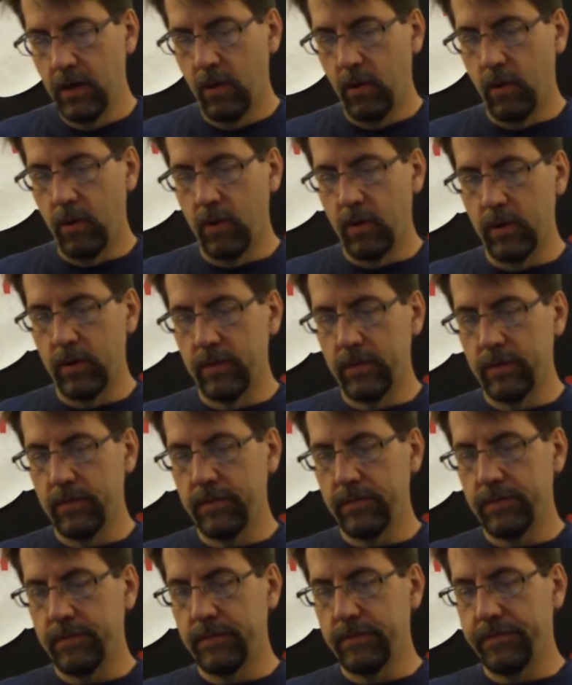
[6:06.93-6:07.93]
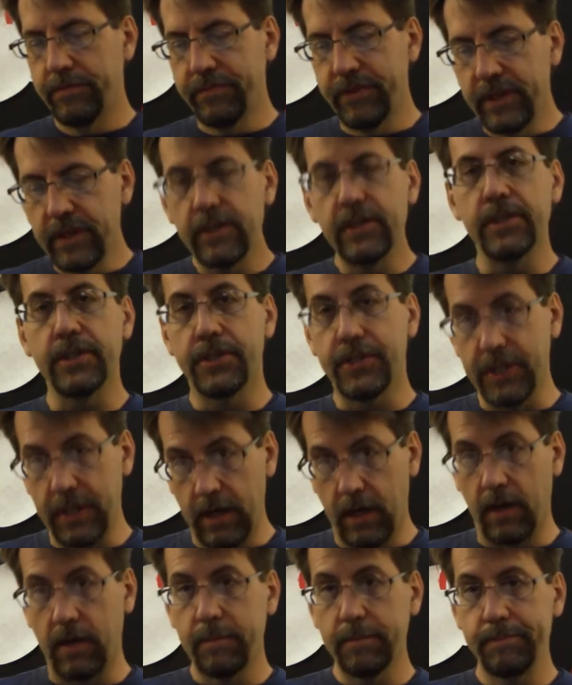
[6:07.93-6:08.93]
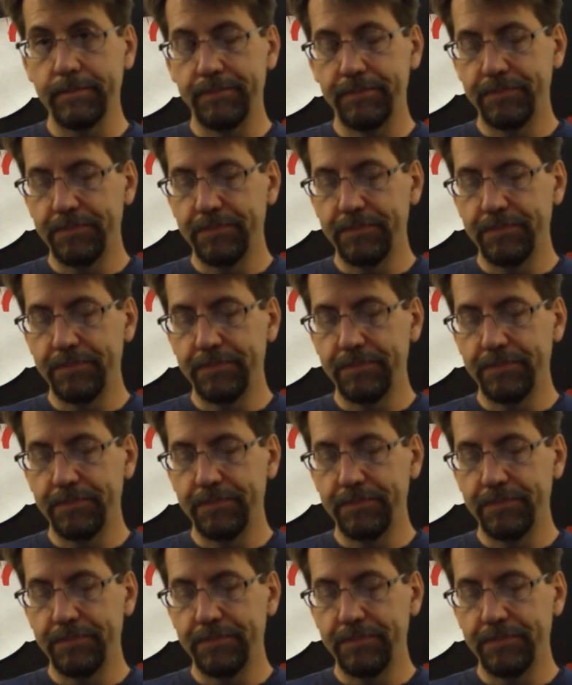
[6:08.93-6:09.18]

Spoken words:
or fear to share,